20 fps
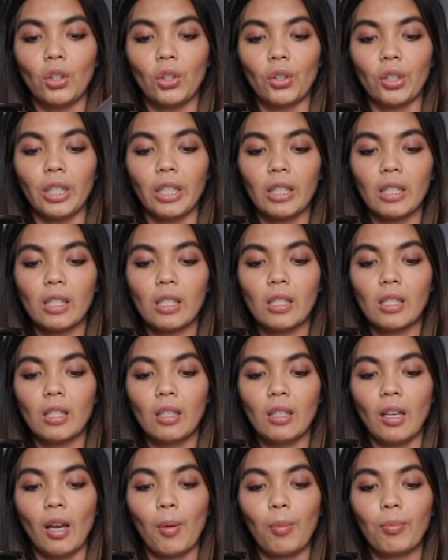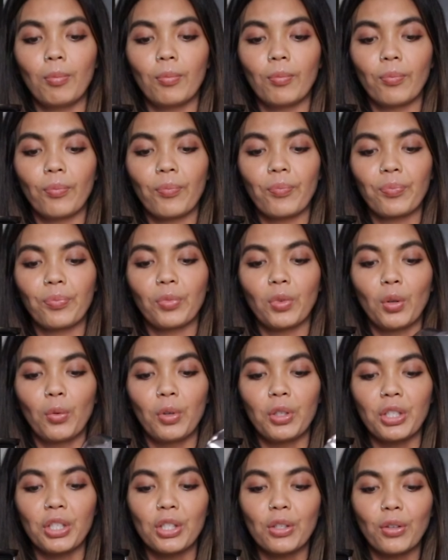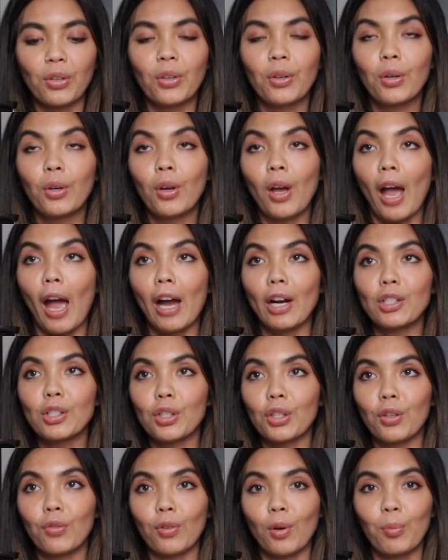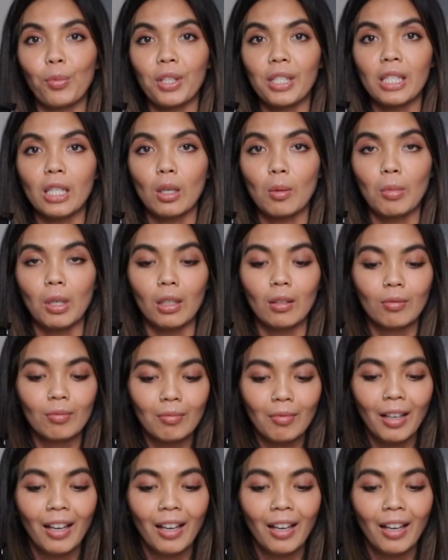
grits. Yep, which is actually from the cinnamon.